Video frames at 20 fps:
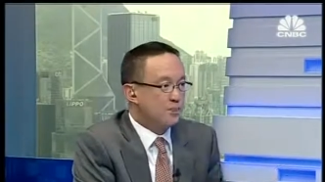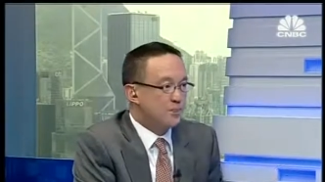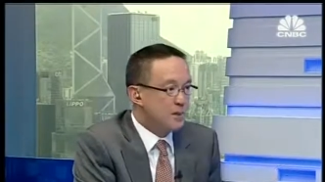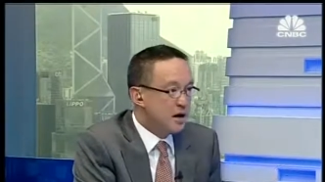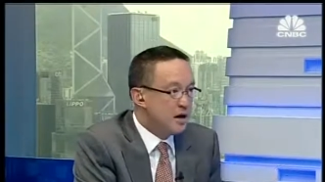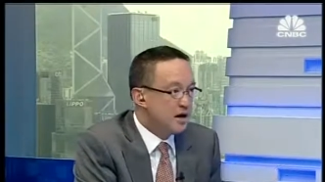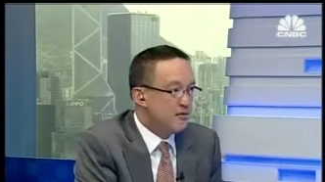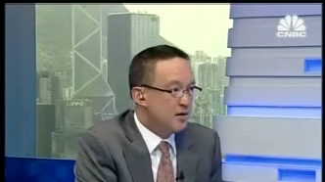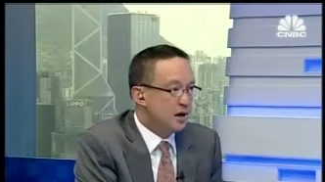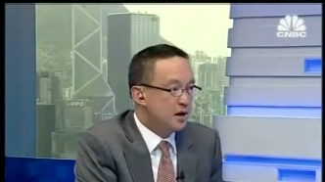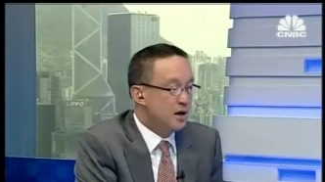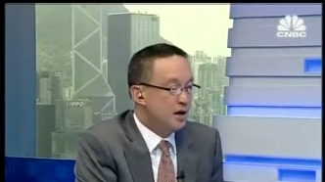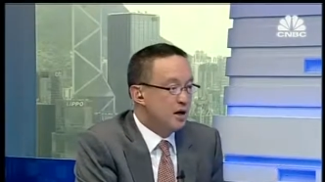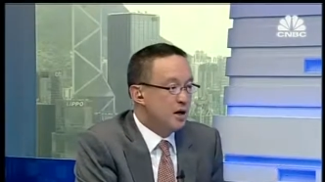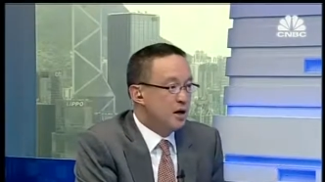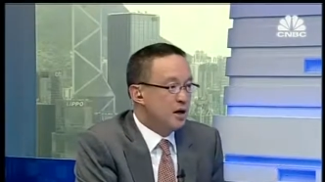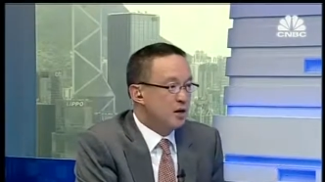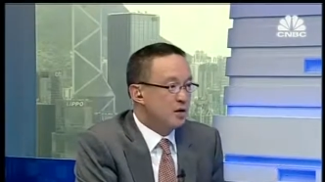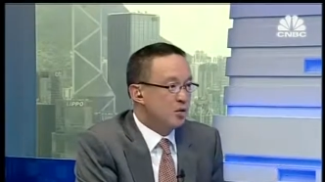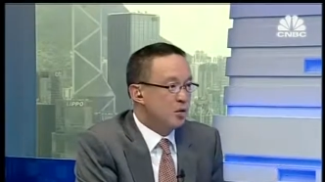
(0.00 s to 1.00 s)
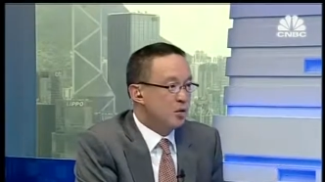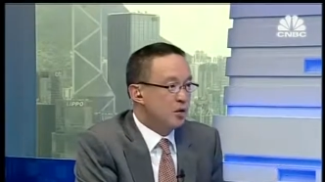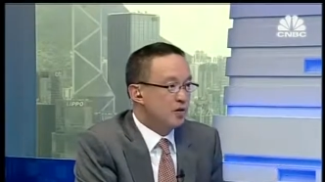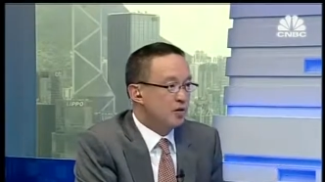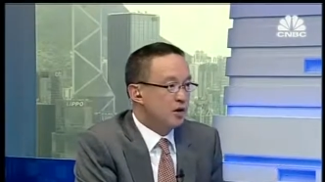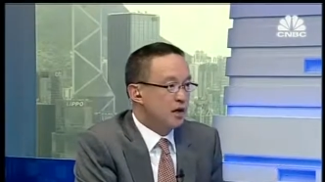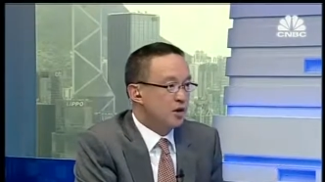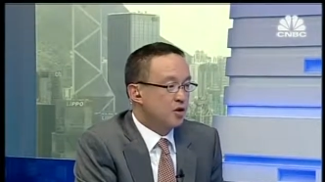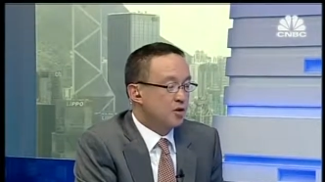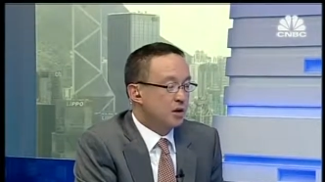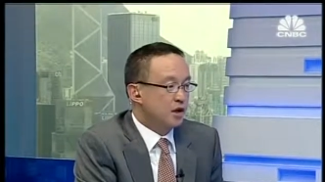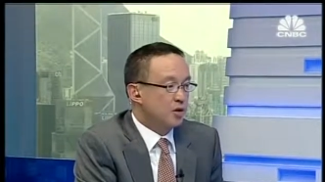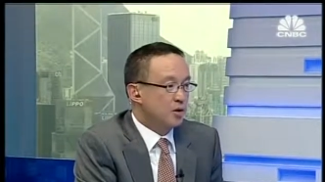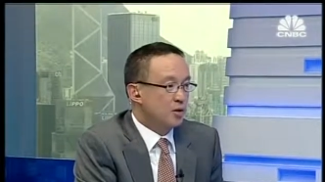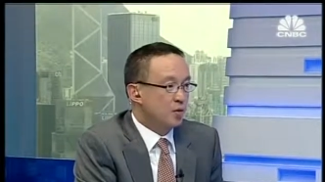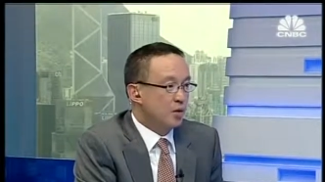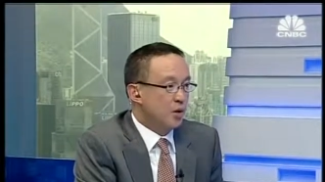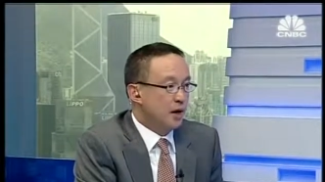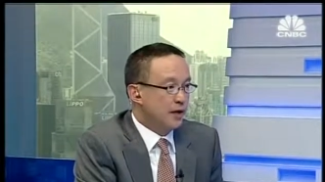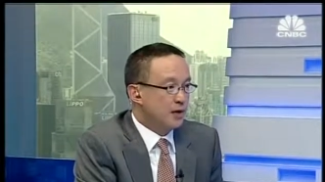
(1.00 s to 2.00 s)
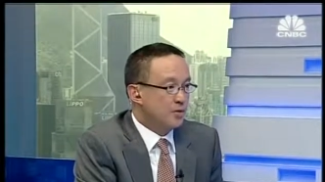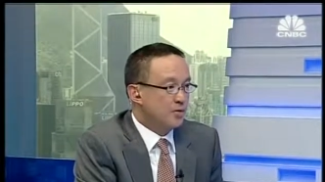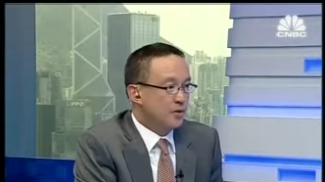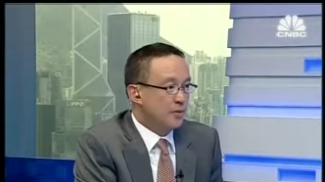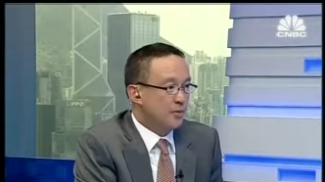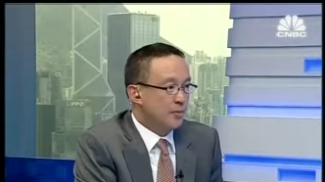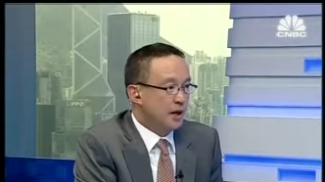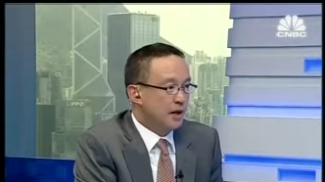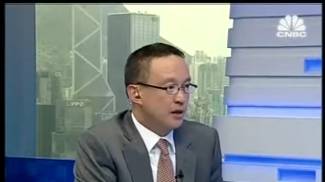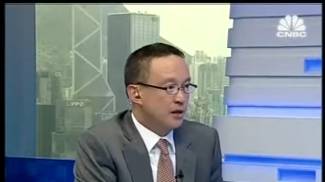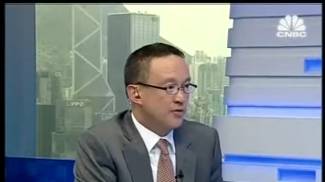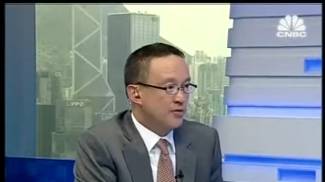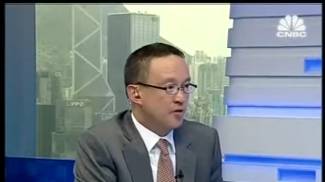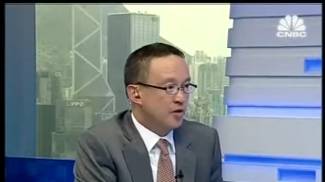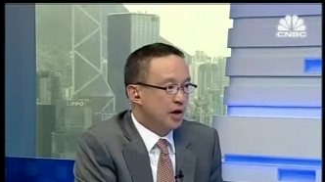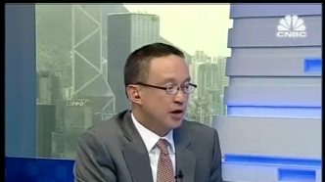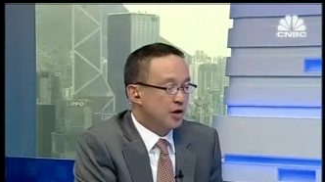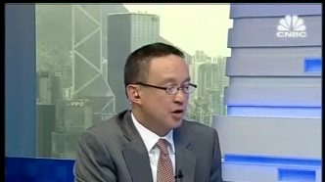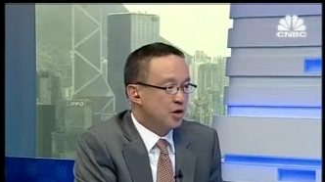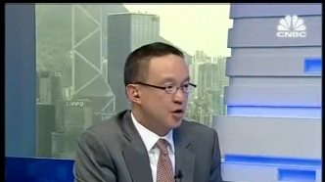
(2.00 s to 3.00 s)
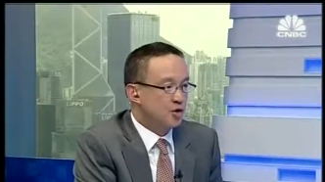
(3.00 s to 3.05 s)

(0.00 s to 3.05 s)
pivot towards Asia because of the rise of the might of China.